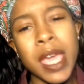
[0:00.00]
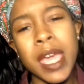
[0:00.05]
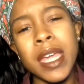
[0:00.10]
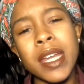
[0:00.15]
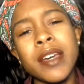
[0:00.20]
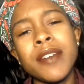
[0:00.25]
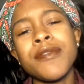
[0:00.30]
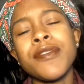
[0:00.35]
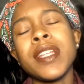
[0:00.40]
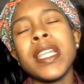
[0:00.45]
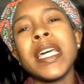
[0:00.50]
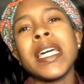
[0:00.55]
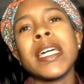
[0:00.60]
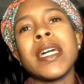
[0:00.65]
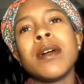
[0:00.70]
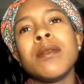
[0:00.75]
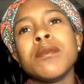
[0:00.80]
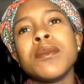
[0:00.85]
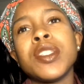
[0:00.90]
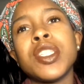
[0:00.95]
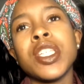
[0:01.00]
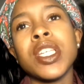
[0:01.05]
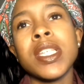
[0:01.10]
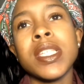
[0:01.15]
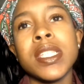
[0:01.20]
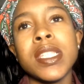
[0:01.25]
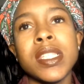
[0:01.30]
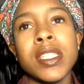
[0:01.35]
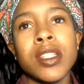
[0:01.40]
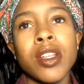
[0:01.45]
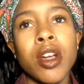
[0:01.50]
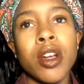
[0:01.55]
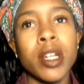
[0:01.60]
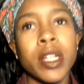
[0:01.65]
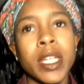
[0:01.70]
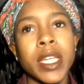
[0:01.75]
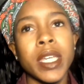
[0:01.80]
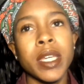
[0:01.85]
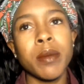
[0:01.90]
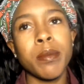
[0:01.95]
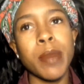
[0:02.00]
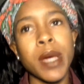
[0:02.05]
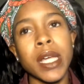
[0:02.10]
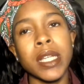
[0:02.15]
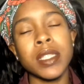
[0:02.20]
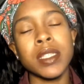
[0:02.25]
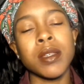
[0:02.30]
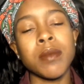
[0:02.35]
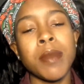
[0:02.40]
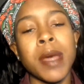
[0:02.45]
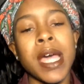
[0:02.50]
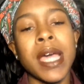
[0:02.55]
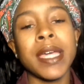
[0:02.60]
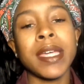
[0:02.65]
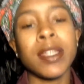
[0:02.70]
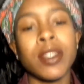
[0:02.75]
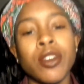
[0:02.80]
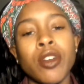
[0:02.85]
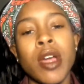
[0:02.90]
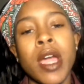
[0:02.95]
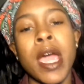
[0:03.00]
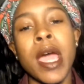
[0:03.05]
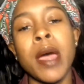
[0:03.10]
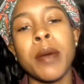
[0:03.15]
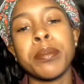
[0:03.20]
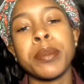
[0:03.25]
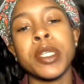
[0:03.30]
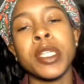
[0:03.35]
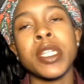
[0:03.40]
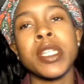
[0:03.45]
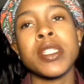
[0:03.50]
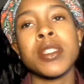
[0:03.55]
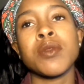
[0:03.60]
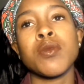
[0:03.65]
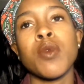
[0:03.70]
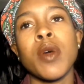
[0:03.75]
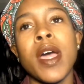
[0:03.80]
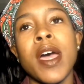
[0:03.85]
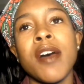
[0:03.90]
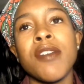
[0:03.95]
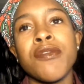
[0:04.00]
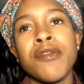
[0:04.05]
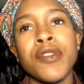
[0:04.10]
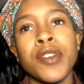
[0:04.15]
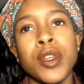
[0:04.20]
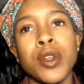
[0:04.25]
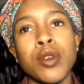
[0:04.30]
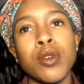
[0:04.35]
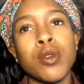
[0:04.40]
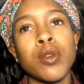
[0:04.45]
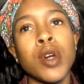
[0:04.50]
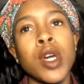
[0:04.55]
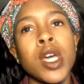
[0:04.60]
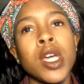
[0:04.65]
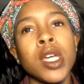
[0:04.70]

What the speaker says: And I feel like I'm just starting to get back to my inner happiness where I feel